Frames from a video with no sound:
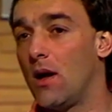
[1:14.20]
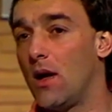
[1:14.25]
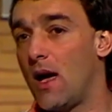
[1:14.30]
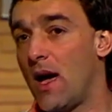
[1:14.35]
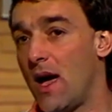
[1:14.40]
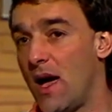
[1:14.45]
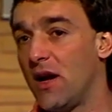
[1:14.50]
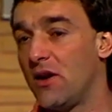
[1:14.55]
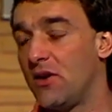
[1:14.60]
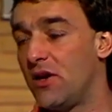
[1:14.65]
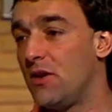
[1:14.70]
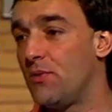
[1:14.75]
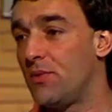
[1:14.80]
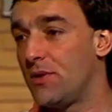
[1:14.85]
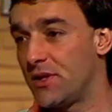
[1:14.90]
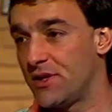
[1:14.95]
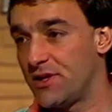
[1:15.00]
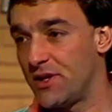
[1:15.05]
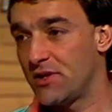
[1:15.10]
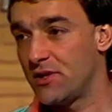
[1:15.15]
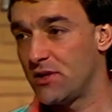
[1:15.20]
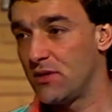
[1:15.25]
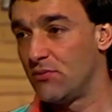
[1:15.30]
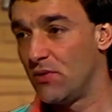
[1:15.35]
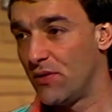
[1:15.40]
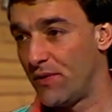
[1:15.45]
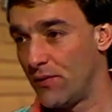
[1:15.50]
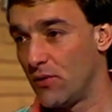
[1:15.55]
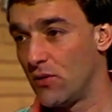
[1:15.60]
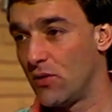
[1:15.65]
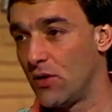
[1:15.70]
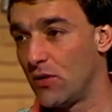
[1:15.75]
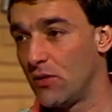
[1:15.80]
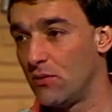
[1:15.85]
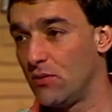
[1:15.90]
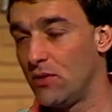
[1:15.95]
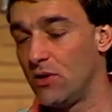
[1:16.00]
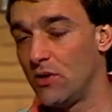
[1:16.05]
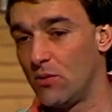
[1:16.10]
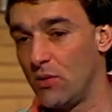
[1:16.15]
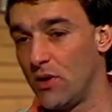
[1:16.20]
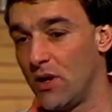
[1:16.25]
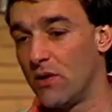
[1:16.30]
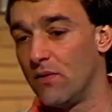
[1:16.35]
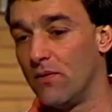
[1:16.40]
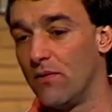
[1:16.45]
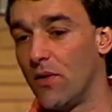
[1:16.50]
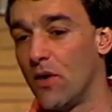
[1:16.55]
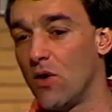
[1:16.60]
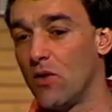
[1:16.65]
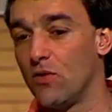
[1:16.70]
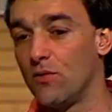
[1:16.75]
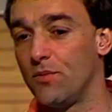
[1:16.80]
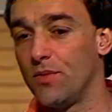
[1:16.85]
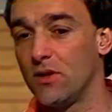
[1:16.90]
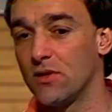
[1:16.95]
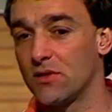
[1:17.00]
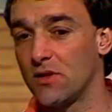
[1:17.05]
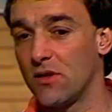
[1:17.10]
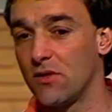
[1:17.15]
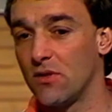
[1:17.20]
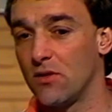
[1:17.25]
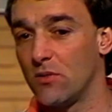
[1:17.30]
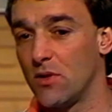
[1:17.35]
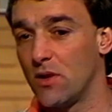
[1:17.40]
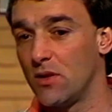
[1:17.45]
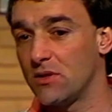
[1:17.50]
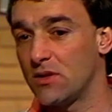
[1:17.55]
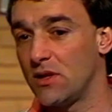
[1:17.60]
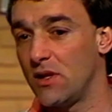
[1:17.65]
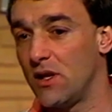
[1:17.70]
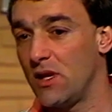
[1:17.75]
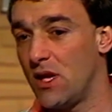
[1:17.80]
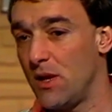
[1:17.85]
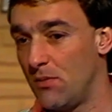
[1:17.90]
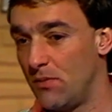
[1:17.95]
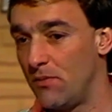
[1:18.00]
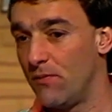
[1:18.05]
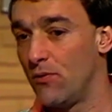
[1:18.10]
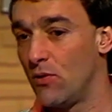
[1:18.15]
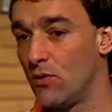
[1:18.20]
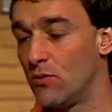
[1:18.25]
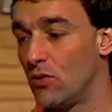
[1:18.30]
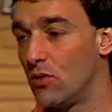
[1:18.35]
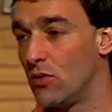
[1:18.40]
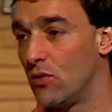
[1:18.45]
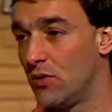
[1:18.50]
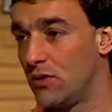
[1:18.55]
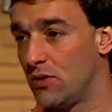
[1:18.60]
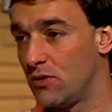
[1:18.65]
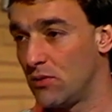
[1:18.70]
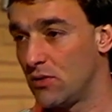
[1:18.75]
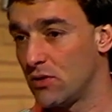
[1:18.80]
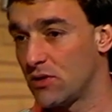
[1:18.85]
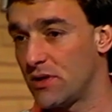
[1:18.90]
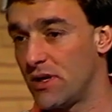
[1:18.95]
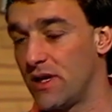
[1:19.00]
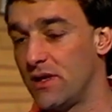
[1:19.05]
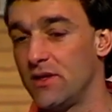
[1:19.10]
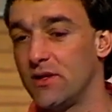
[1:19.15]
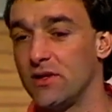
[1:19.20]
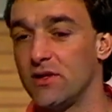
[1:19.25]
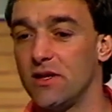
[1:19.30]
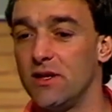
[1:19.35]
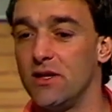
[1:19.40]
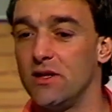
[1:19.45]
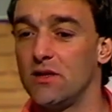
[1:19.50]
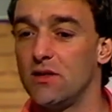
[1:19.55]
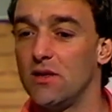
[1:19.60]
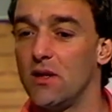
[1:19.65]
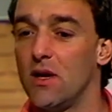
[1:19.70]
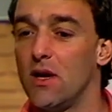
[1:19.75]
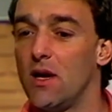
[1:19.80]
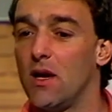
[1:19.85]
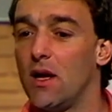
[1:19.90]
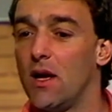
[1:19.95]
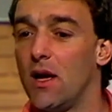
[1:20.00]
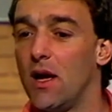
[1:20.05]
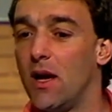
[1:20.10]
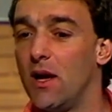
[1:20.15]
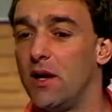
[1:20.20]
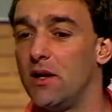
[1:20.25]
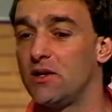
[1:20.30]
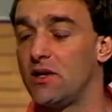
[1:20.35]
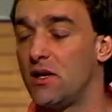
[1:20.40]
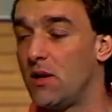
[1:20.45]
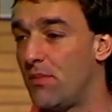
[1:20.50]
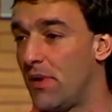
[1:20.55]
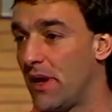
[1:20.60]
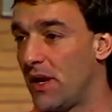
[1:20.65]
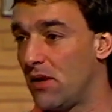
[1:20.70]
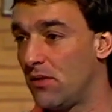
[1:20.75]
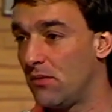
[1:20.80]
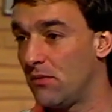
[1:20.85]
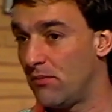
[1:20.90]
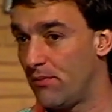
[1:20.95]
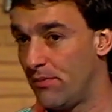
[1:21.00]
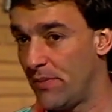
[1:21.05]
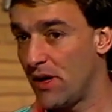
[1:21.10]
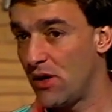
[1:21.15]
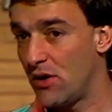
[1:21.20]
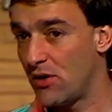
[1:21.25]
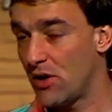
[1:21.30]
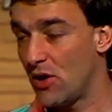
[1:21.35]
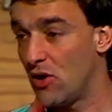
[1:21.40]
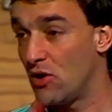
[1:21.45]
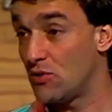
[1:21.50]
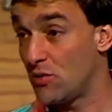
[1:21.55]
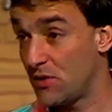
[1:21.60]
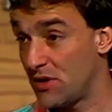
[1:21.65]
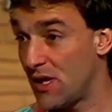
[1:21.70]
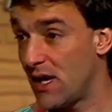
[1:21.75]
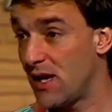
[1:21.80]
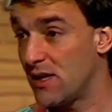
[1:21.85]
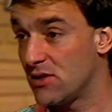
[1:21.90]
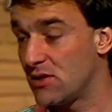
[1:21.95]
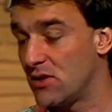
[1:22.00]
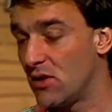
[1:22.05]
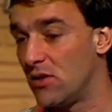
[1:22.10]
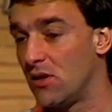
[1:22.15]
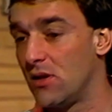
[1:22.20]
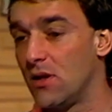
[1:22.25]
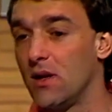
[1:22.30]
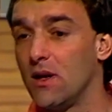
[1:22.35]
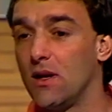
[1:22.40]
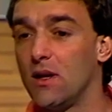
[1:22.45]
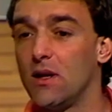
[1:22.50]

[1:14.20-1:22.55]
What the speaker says: I agreed with the system before, we get involved, because I thought, well, it's going to keep football going towards the end of the season, and it's going to bring in big crowds, which it has done.